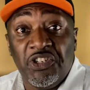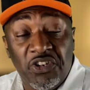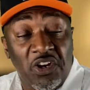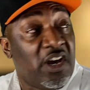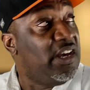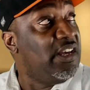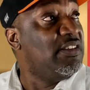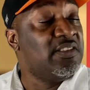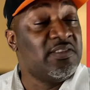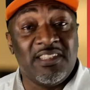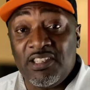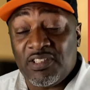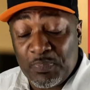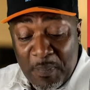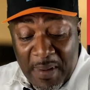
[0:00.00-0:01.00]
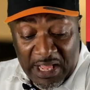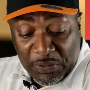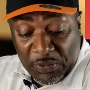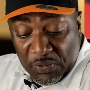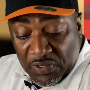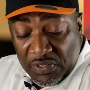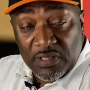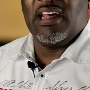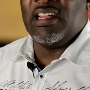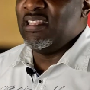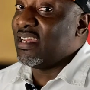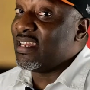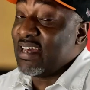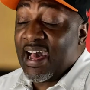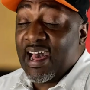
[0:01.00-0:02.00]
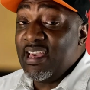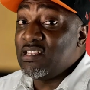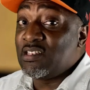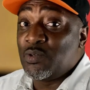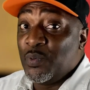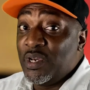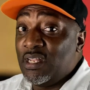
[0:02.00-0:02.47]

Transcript: enjoy these muscles, and the guy is